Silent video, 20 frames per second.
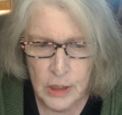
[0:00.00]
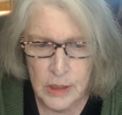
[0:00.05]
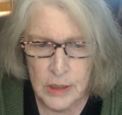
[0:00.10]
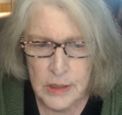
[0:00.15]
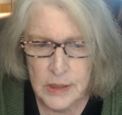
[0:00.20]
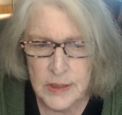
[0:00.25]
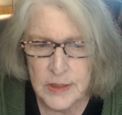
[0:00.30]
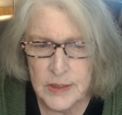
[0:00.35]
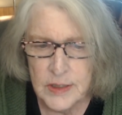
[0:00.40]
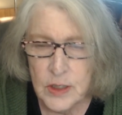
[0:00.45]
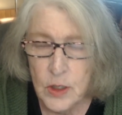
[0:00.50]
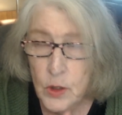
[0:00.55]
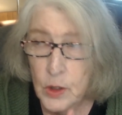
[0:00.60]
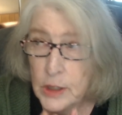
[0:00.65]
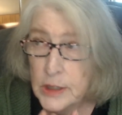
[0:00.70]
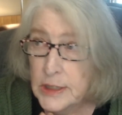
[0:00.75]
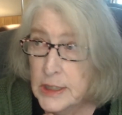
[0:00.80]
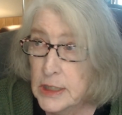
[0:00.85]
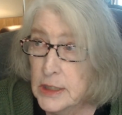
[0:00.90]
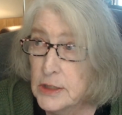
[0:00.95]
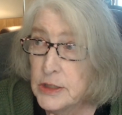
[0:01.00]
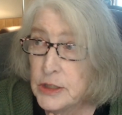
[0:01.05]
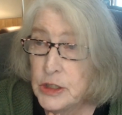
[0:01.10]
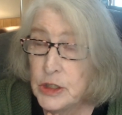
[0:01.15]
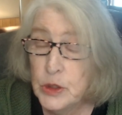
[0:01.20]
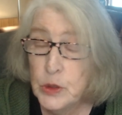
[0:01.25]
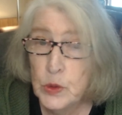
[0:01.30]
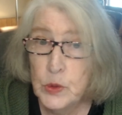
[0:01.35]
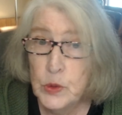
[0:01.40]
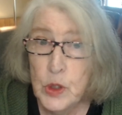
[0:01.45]
So until
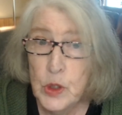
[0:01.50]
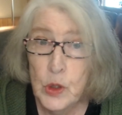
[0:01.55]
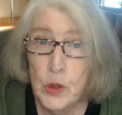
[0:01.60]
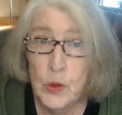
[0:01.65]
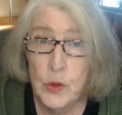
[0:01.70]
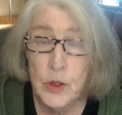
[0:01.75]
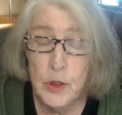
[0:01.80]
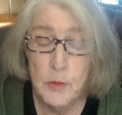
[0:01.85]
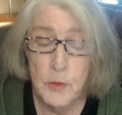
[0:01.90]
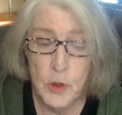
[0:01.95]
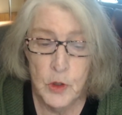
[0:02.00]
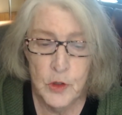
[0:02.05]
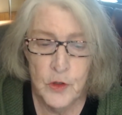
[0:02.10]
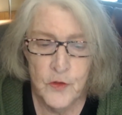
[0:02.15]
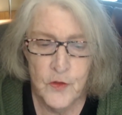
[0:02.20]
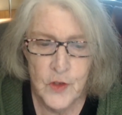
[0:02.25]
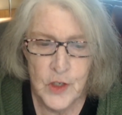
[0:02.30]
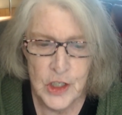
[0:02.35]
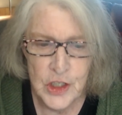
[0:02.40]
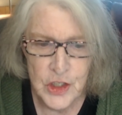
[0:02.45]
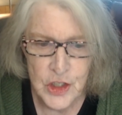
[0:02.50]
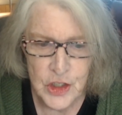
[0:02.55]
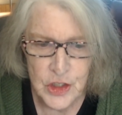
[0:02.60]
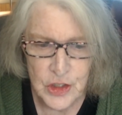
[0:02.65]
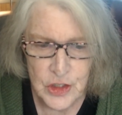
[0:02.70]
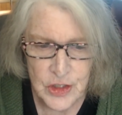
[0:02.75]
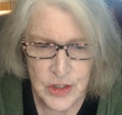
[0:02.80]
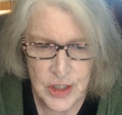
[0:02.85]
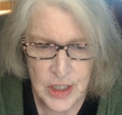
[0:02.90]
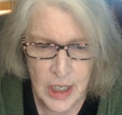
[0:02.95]
you know the
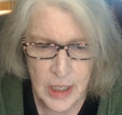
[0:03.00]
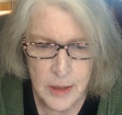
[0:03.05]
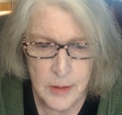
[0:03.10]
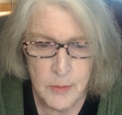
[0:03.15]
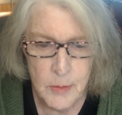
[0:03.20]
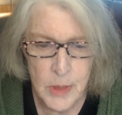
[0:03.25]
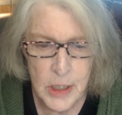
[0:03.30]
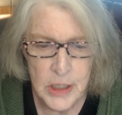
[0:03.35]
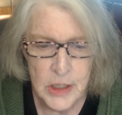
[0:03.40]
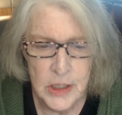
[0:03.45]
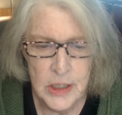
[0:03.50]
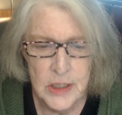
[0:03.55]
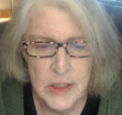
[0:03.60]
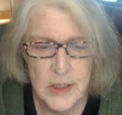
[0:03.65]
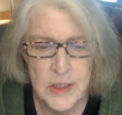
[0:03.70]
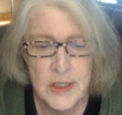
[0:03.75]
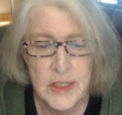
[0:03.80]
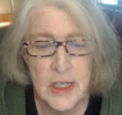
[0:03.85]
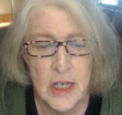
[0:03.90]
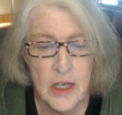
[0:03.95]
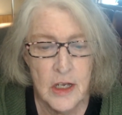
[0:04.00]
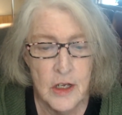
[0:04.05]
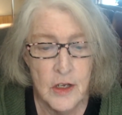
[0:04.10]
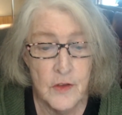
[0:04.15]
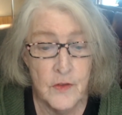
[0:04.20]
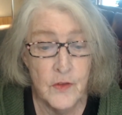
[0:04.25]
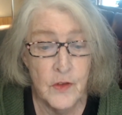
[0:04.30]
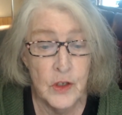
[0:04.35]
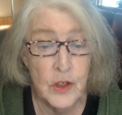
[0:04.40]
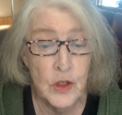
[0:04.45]
motivations and methods
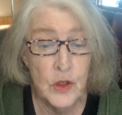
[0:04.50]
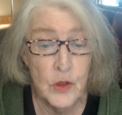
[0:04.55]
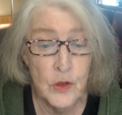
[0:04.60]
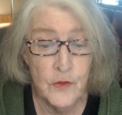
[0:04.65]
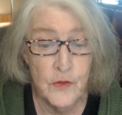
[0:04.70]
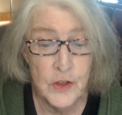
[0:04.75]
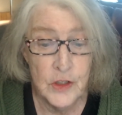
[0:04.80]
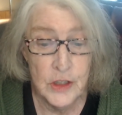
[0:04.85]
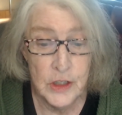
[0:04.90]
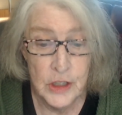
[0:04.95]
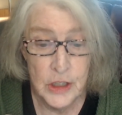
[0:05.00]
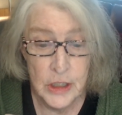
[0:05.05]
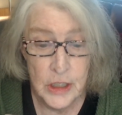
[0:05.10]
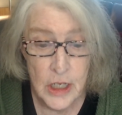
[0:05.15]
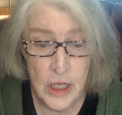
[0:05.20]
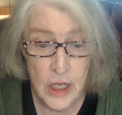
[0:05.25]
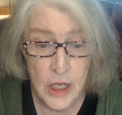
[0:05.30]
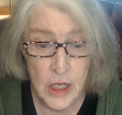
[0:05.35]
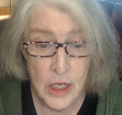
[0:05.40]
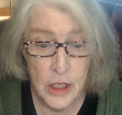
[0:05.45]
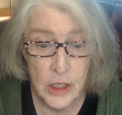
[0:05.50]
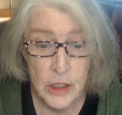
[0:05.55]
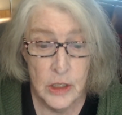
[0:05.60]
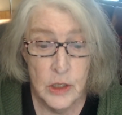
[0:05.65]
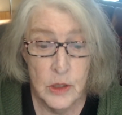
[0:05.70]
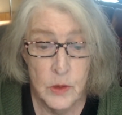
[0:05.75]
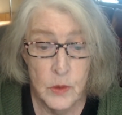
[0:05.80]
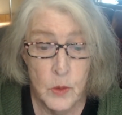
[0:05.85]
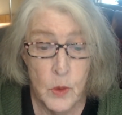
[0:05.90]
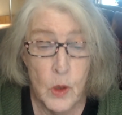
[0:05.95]
of your villain,
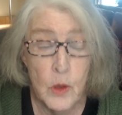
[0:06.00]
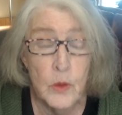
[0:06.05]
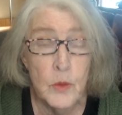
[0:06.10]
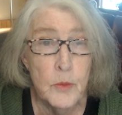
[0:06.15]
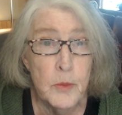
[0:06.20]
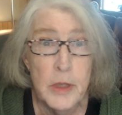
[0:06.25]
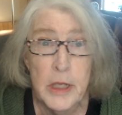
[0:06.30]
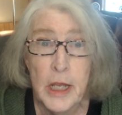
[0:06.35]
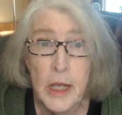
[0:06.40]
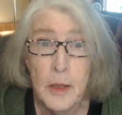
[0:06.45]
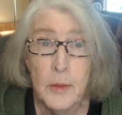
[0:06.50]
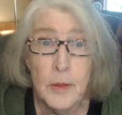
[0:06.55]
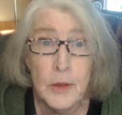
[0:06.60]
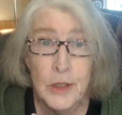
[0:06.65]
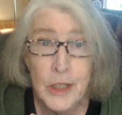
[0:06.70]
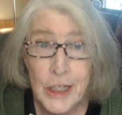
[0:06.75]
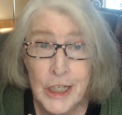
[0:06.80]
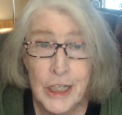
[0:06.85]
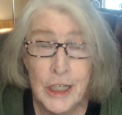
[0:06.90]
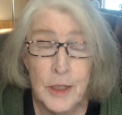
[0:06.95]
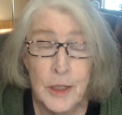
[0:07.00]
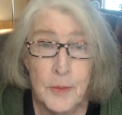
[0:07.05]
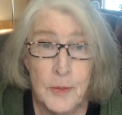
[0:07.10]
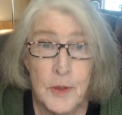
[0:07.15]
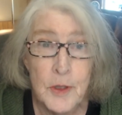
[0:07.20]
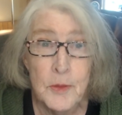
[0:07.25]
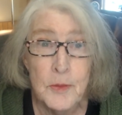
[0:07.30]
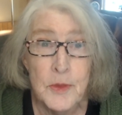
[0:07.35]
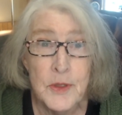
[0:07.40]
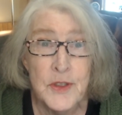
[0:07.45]
you won't be able to keep
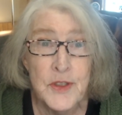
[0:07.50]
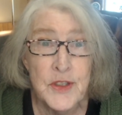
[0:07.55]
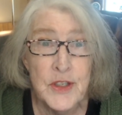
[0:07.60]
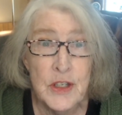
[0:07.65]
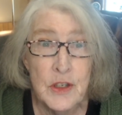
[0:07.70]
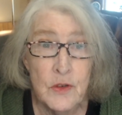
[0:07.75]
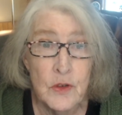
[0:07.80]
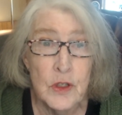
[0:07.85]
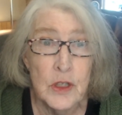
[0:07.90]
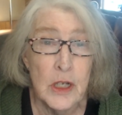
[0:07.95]
them a secret.